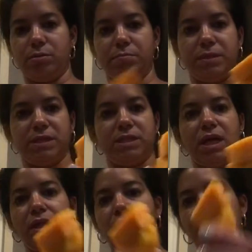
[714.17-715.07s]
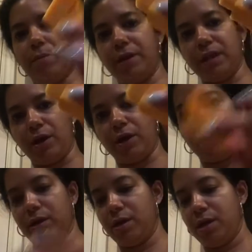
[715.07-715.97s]
But this is how big they are.
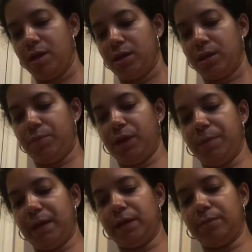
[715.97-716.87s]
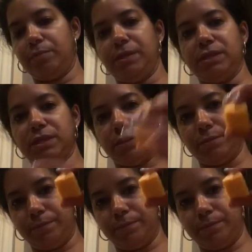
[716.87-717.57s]
They're pretty big pieces.